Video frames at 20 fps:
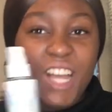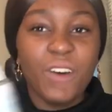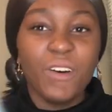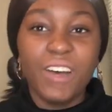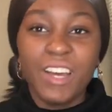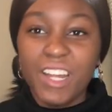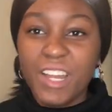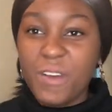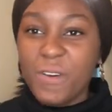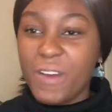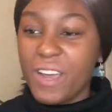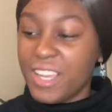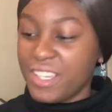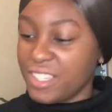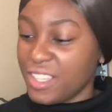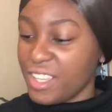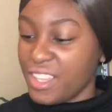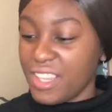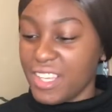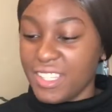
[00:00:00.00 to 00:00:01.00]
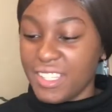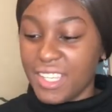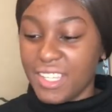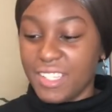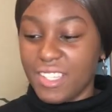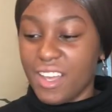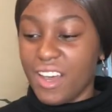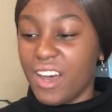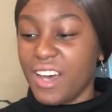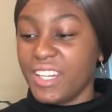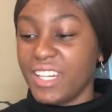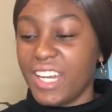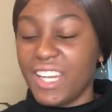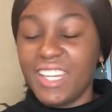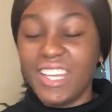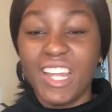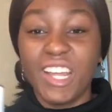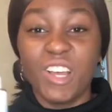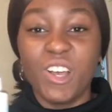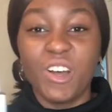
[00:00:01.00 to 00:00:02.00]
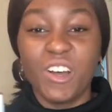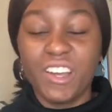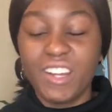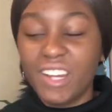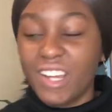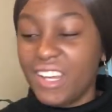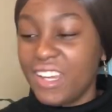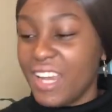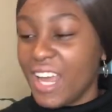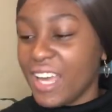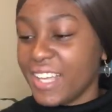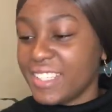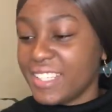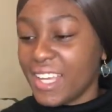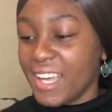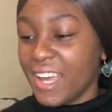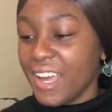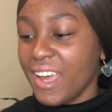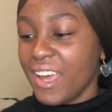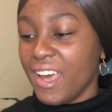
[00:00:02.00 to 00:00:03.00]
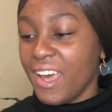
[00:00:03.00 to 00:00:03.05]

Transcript: anyway, so this is called Indian Coconut Nectar.